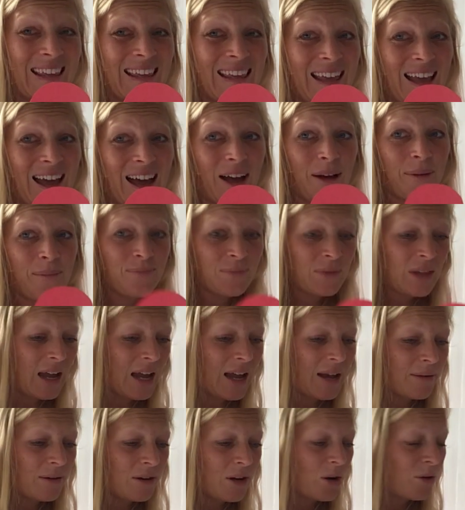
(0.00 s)
Yeah.
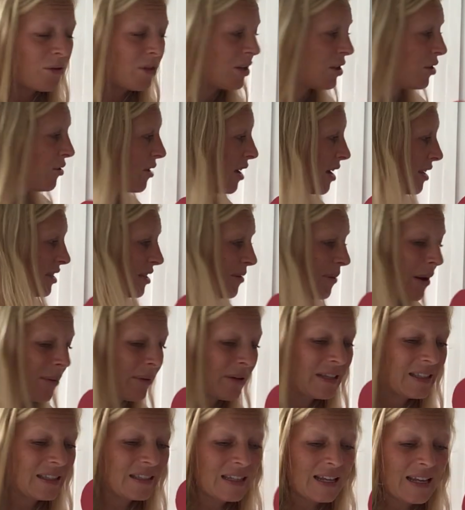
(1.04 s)
I know that you guys have
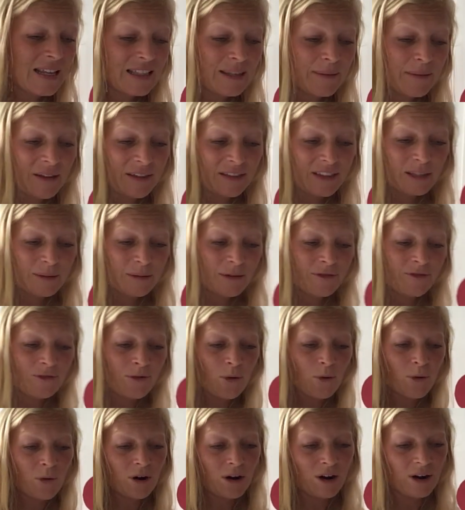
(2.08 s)
probably seen something like this
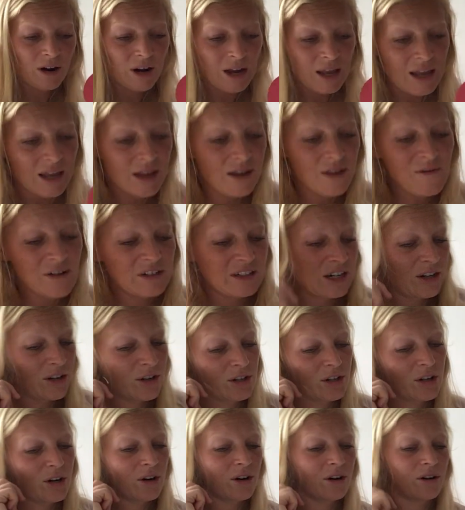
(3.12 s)
before, but I
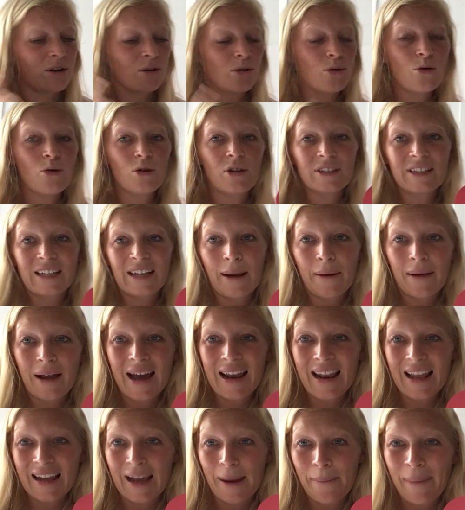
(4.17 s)
just heard, ooh, it was like a
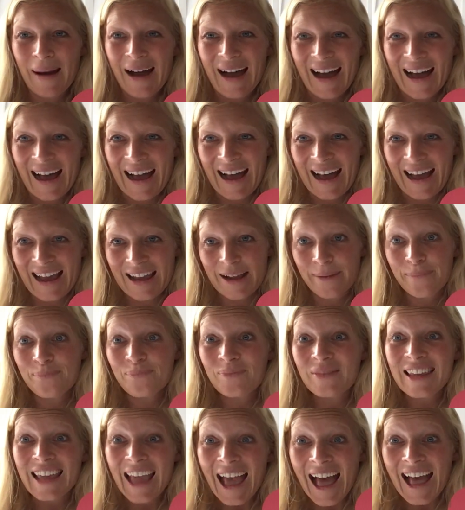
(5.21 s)
kind of like a pie.
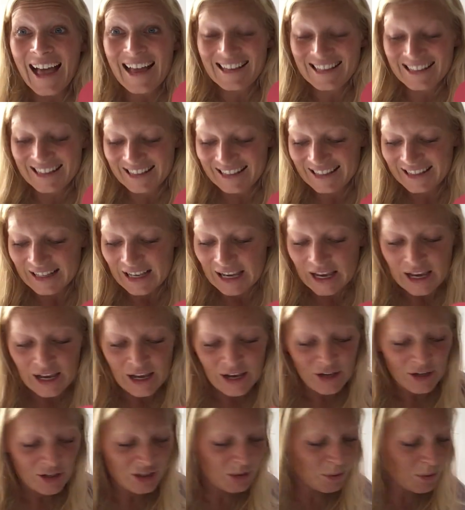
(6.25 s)
Yes.
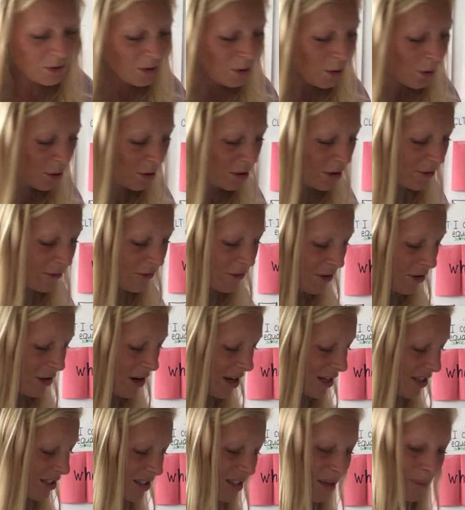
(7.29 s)
So in order for
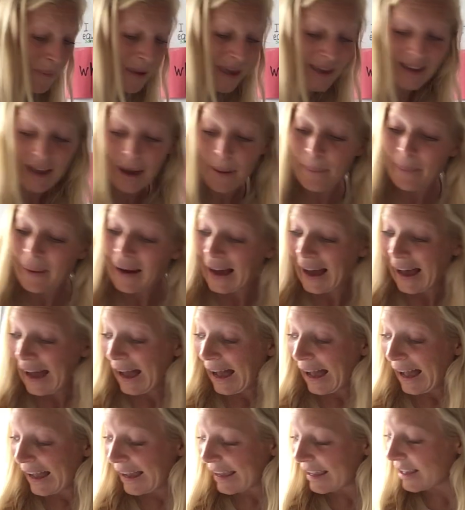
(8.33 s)
us to make a
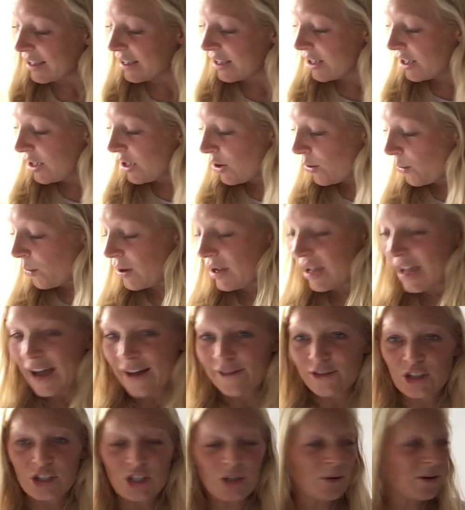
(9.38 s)
pie, we
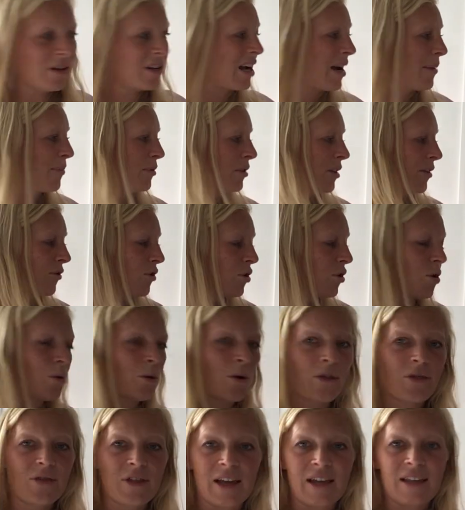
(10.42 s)
have to do a couple of
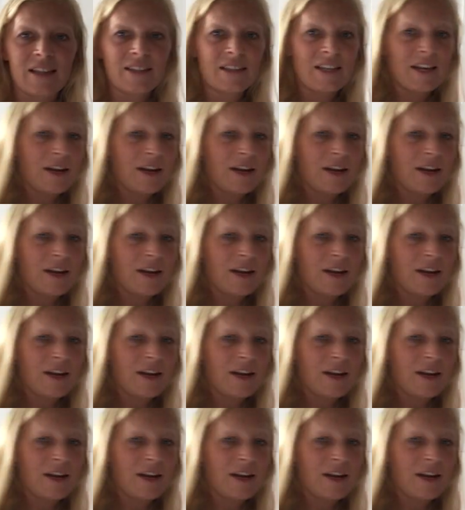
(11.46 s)
cool things